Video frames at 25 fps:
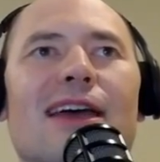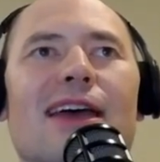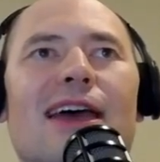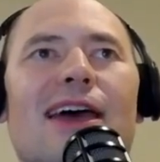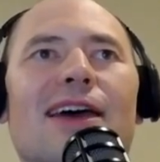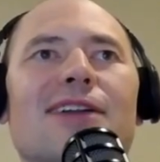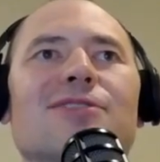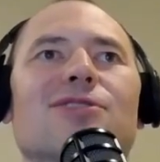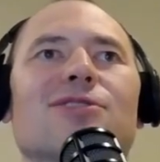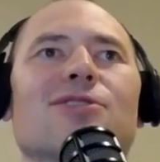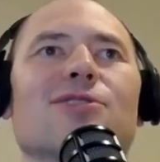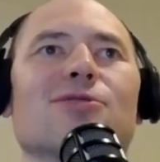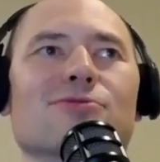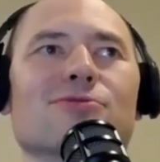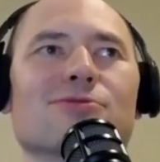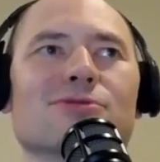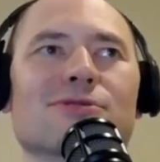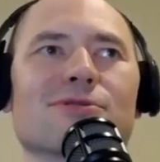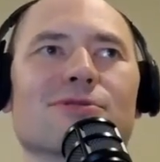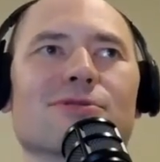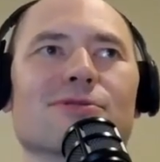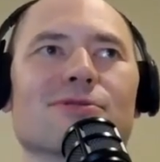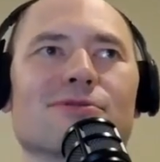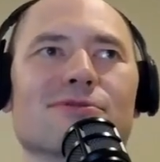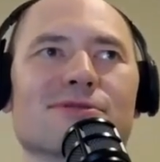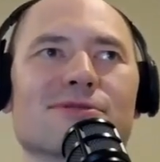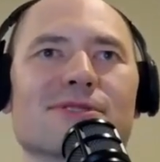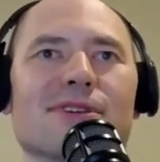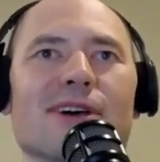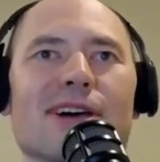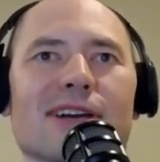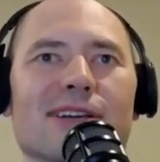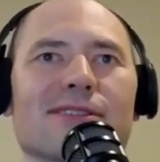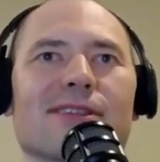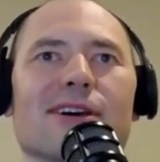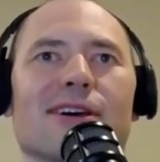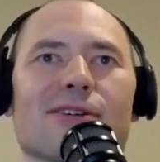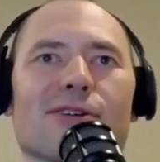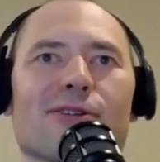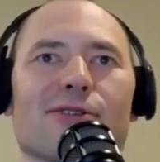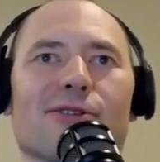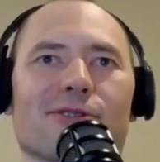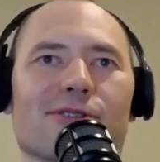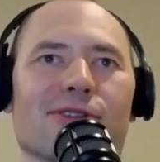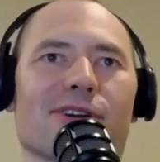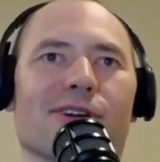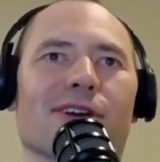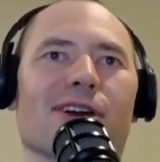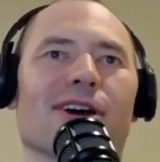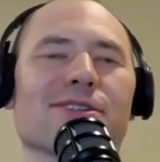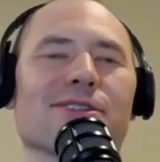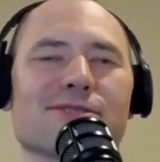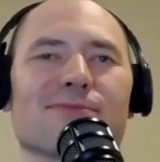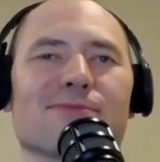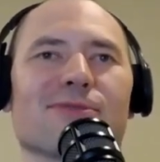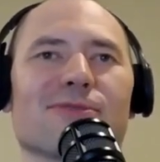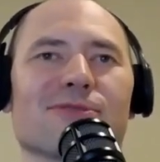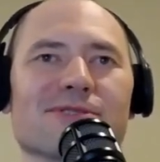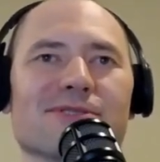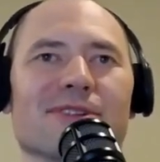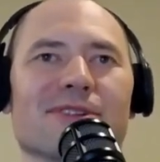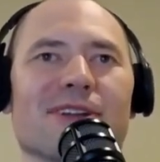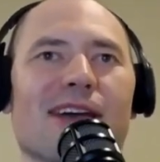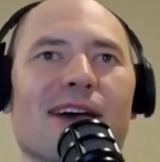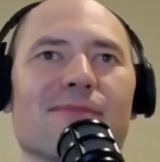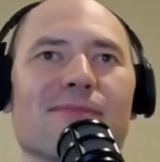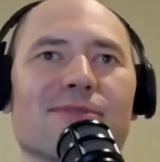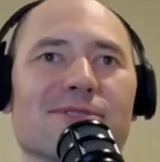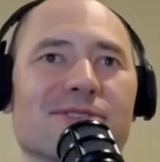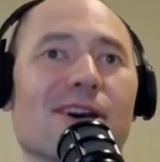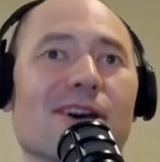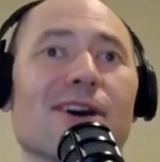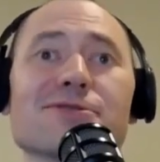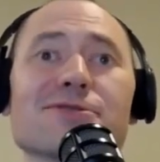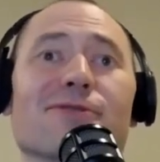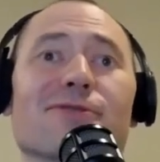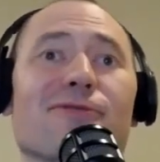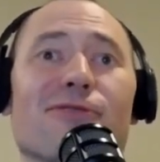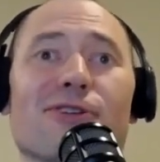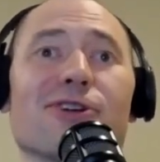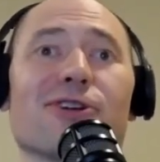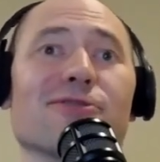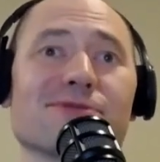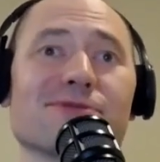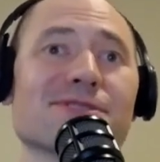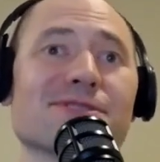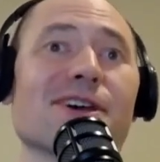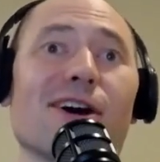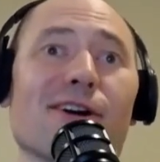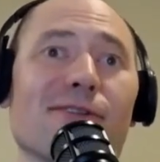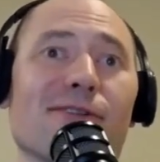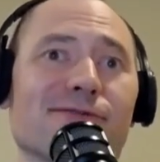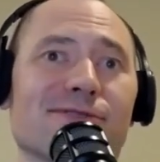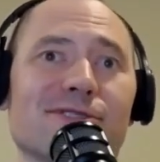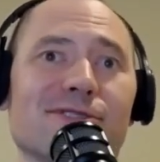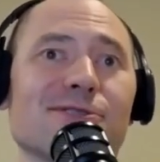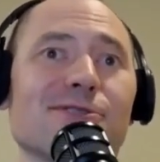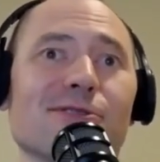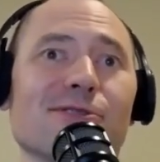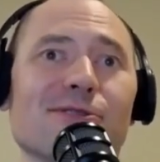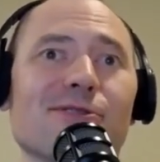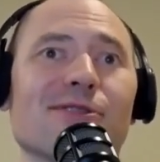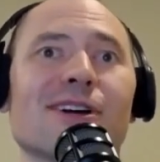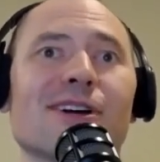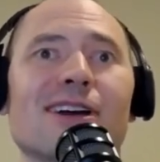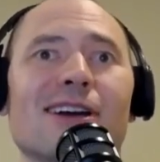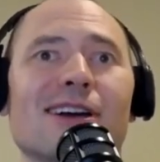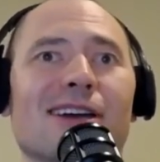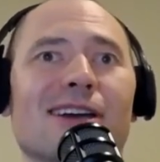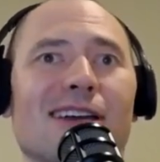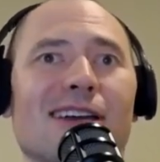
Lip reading: end users like the or the customers of the app. It's also for yourself too.